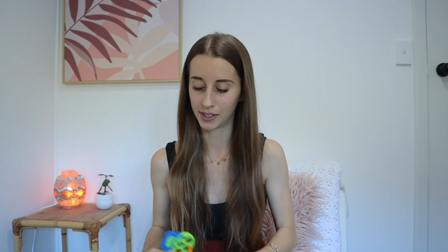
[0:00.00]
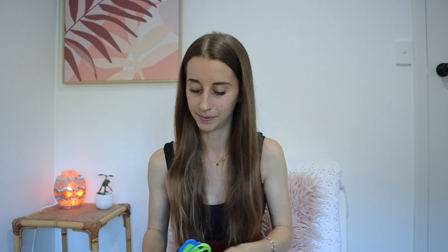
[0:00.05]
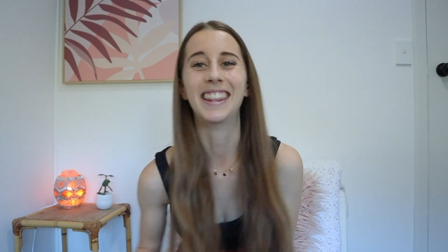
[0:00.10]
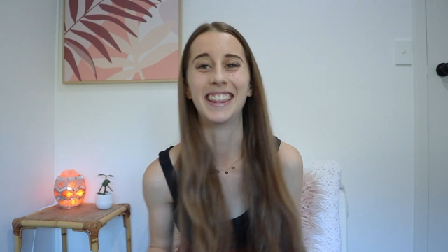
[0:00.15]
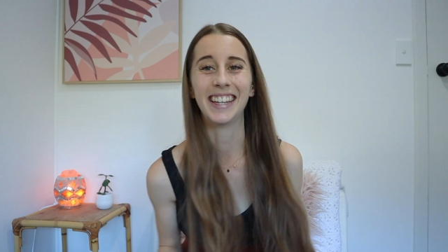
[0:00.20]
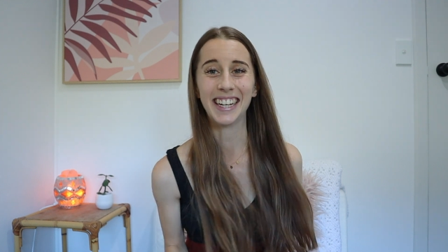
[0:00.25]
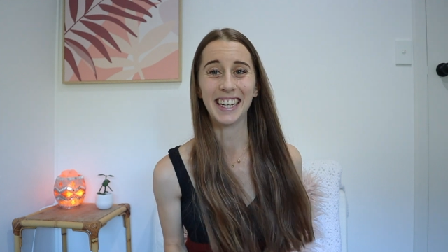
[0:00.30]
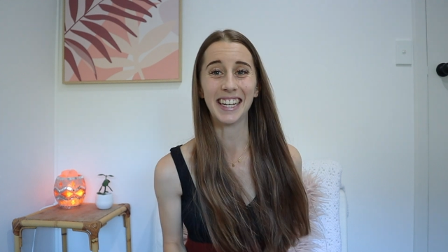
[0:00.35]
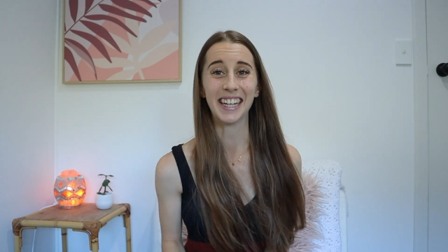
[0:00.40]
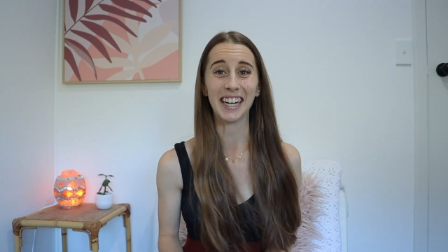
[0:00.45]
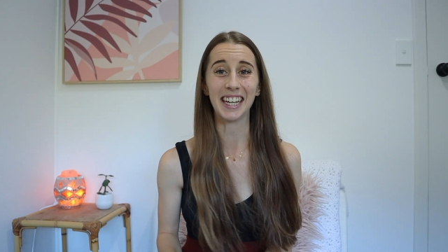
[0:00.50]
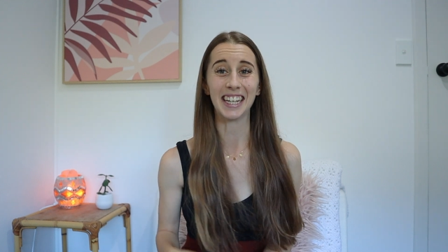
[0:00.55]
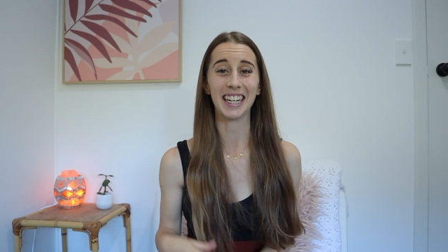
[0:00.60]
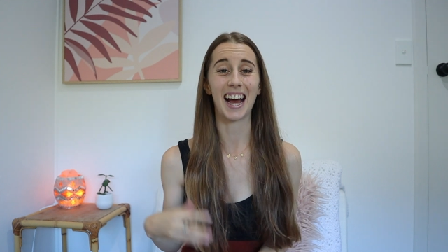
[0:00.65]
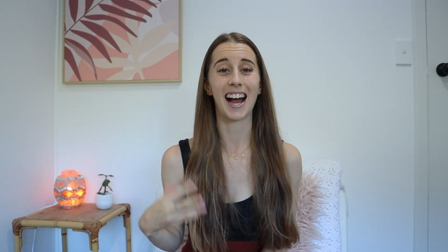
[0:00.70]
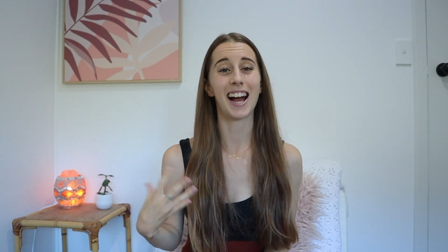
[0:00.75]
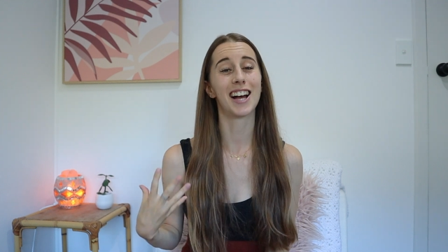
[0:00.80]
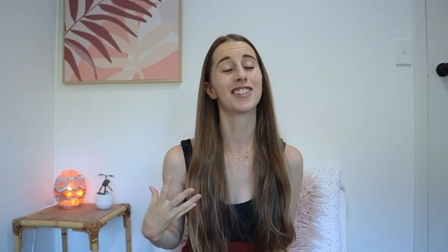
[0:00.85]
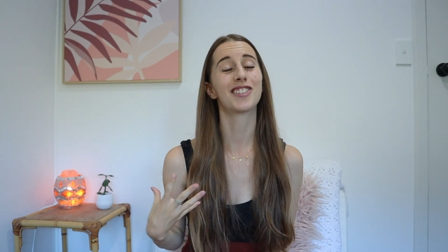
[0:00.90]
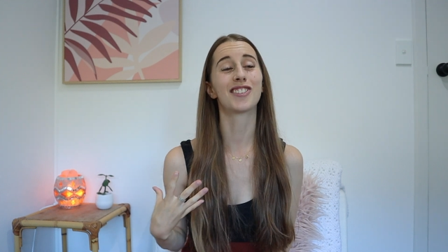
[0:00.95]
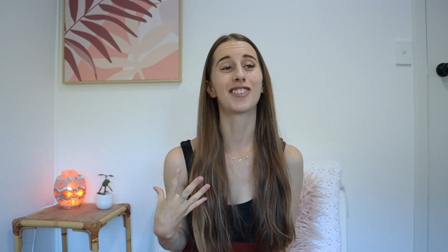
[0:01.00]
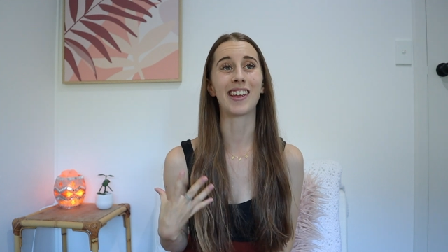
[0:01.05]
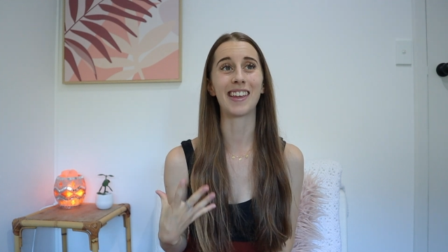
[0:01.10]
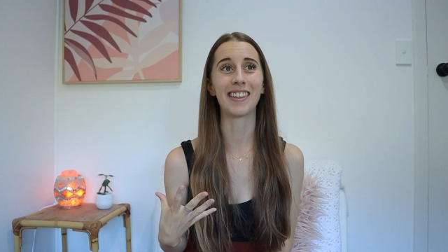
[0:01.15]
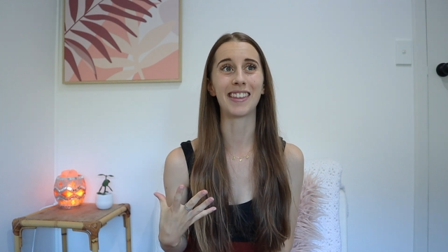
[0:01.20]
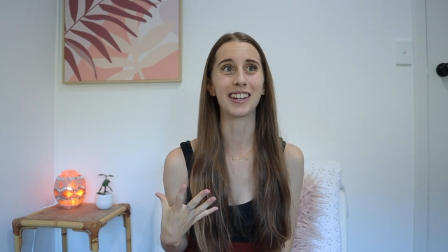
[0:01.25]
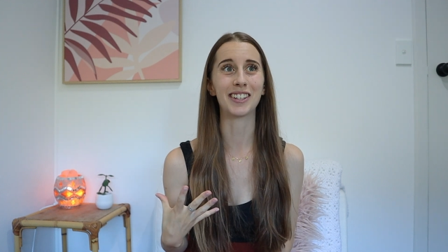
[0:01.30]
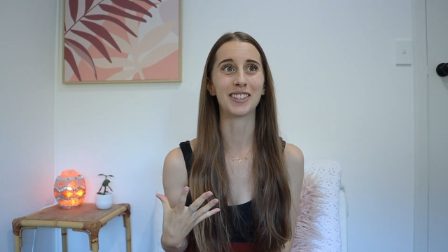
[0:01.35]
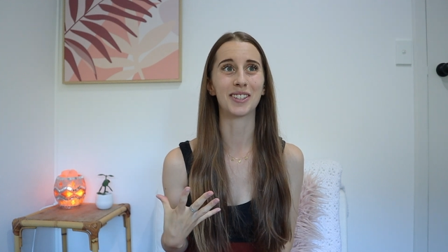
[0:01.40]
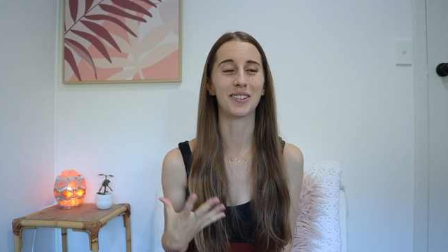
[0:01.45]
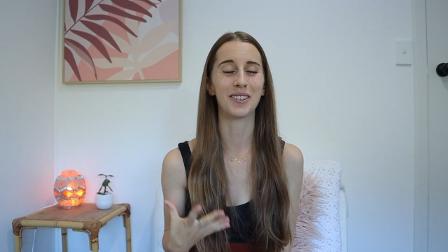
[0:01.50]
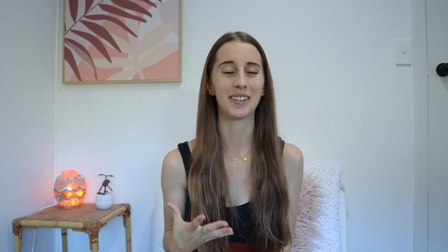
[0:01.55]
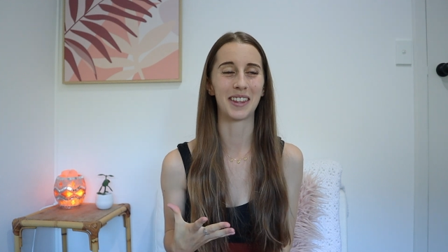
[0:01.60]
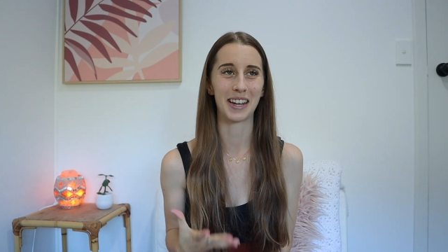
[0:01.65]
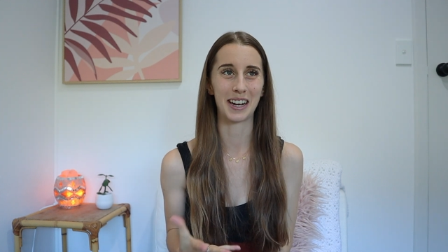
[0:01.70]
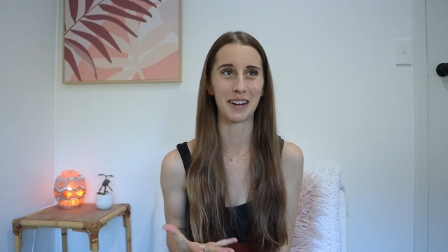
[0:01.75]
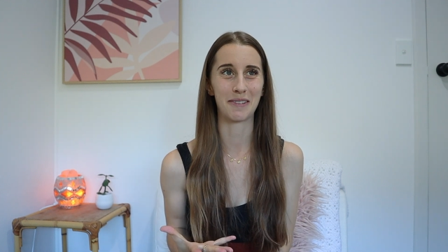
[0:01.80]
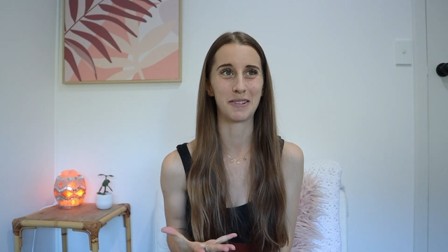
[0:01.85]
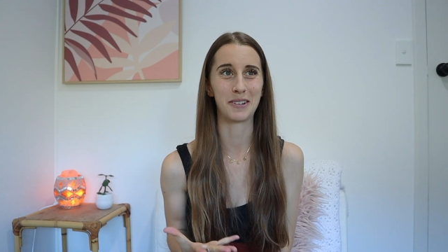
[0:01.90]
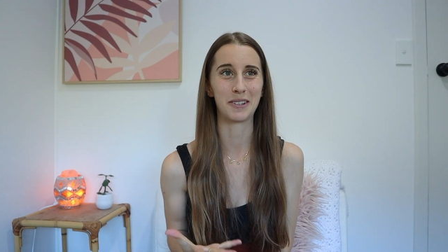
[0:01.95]
The last teething toy
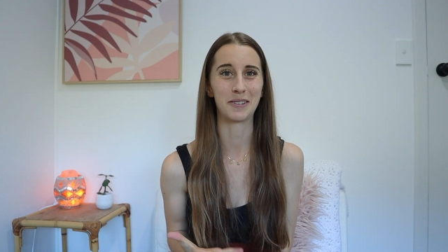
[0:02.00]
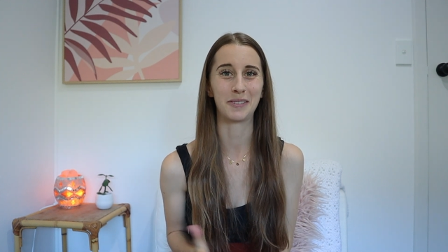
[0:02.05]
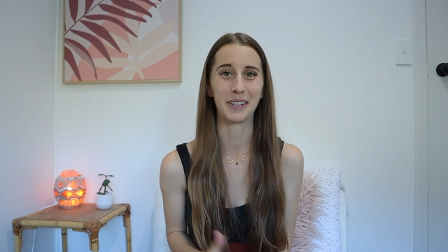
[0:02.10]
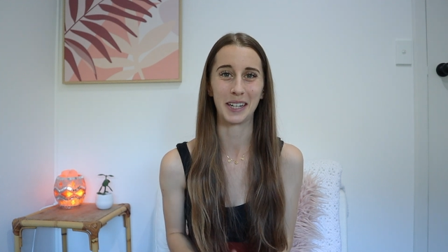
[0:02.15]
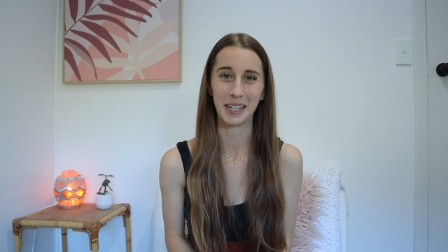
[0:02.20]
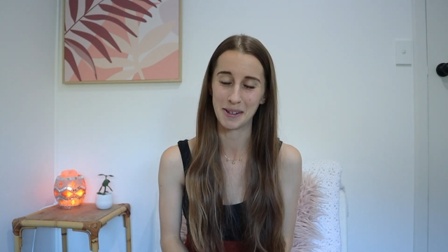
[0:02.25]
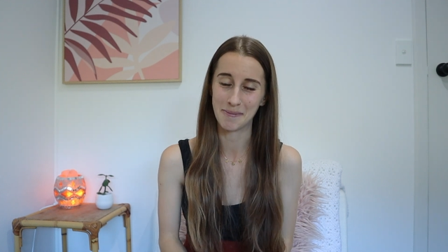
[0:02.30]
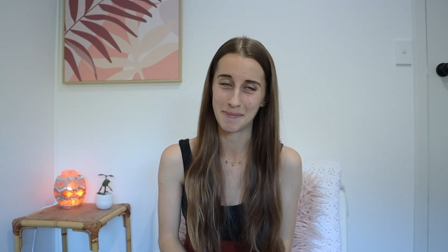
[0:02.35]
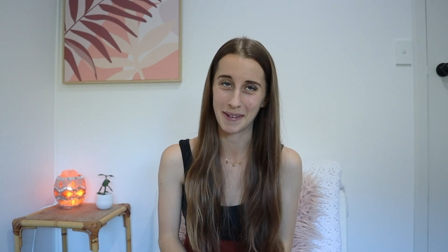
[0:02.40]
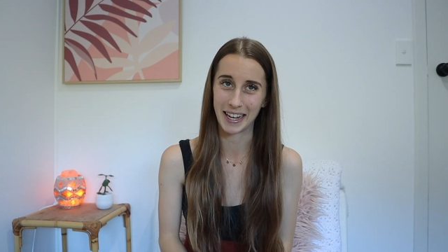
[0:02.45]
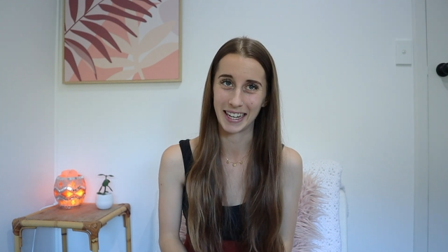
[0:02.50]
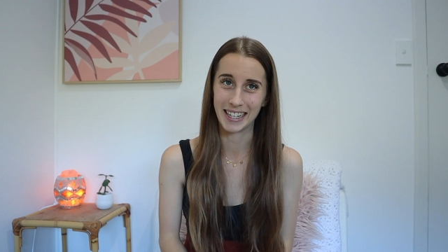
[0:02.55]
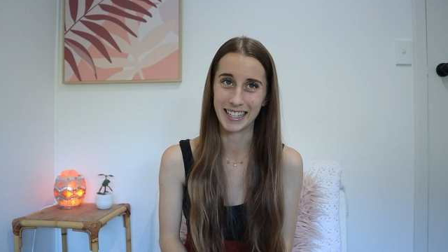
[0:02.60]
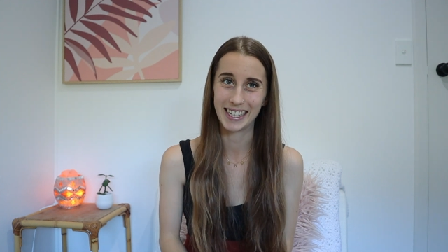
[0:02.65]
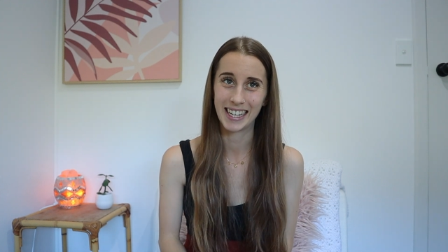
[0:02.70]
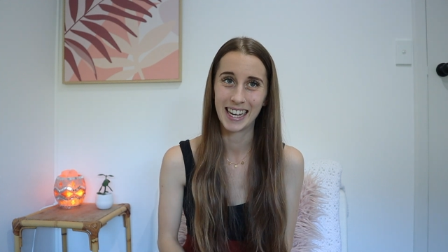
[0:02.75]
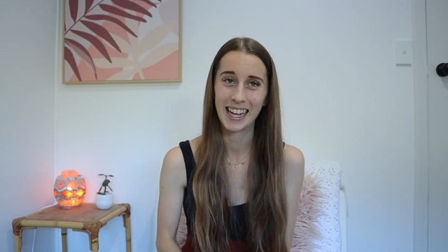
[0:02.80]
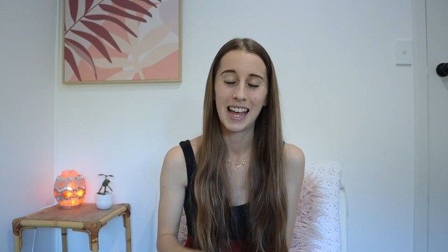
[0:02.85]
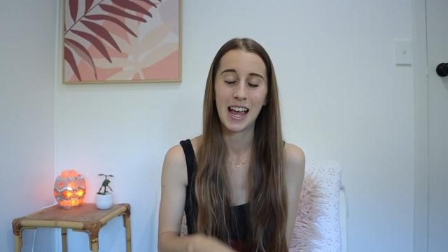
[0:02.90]
that I want to recommend,